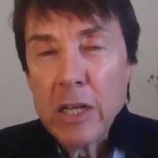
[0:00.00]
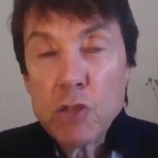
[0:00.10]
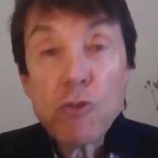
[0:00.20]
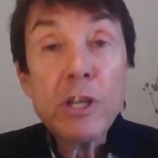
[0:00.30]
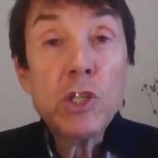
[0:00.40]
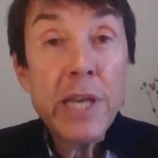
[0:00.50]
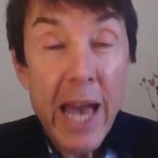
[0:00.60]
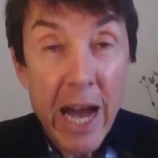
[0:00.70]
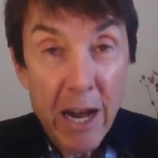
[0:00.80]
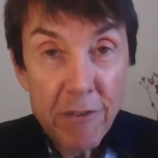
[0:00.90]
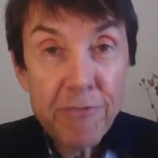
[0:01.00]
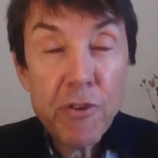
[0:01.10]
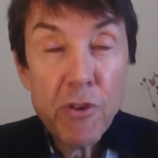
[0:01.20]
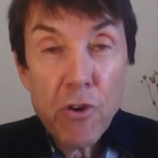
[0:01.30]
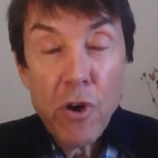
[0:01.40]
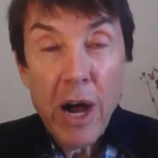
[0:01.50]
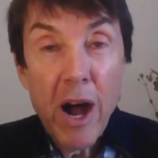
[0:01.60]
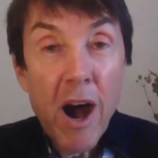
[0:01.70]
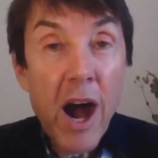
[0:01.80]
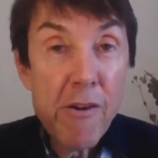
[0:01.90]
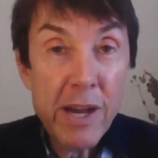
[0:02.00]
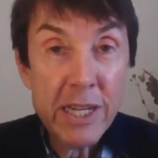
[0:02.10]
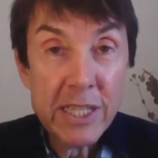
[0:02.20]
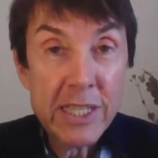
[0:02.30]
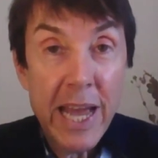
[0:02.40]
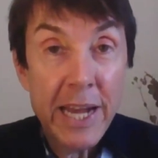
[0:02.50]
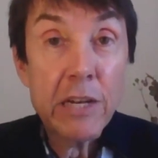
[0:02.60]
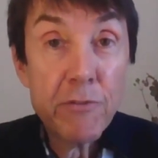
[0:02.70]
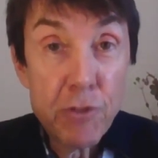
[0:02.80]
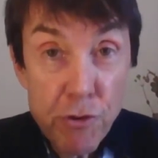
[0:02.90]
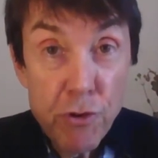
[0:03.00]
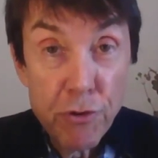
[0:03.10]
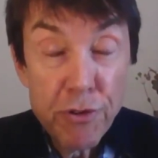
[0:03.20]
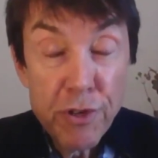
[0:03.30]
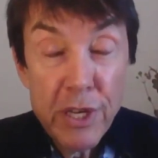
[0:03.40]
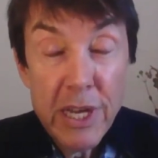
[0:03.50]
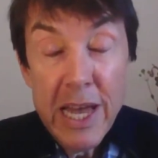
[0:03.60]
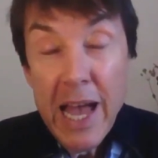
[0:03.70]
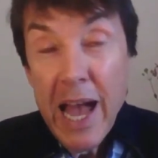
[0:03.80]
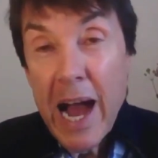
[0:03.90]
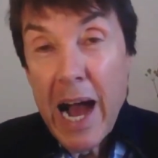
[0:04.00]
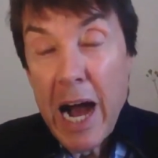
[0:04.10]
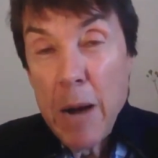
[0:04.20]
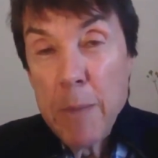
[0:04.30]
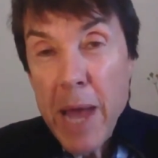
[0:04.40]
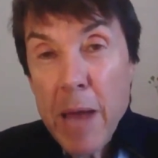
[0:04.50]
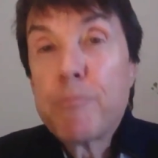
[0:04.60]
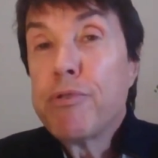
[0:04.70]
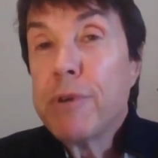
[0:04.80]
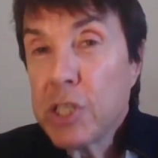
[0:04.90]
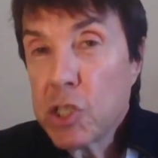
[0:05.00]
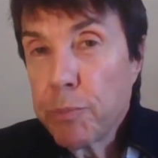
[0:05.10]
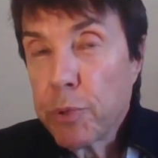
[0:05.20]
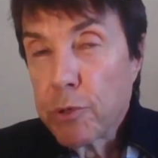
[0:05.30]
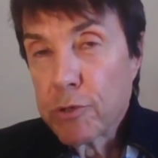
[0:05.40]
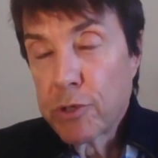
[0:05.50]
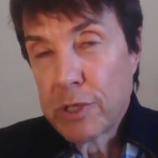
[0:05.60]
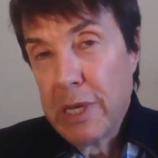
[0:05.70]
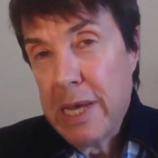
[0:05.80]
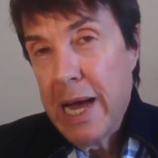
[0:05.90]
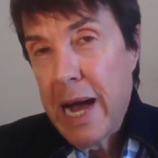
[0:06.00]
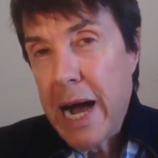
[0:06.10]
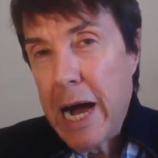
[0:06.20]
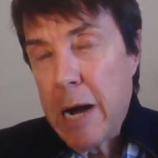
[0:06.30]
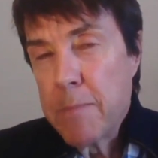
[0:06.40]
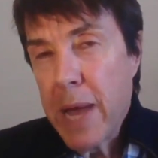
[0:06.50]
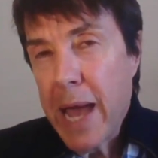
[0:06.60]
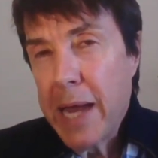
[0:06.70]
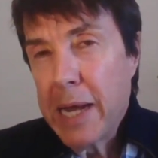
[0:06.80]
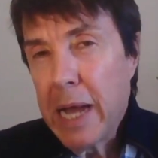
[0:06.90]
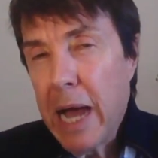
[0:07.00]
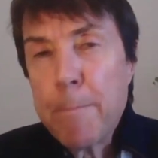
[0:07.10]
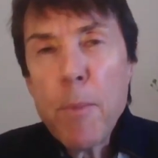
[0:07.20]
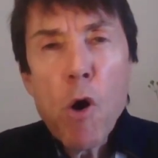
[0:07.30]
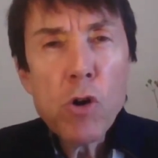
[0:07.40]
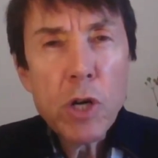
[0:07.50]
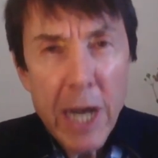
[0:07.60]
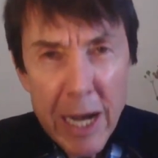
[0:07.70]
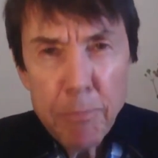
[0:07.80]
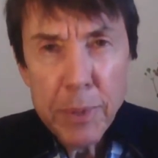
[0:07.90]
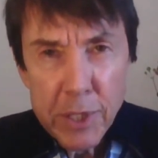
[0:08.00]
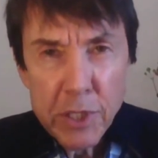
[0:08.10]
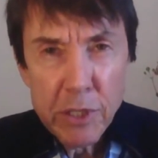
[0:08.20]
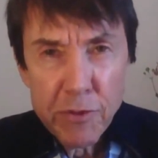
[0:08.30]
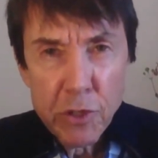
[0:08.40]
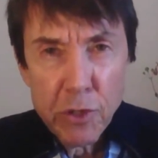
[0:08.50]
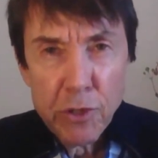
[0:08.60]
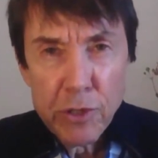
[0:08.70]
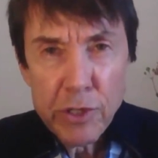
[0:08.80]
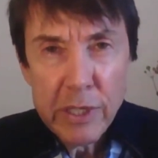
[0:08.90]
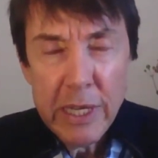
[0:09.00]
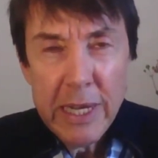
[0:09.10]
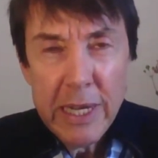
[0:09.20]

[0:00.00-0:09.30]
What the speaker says: stretching out for a higher understanding of truth and principles. And a moral compass of sorts.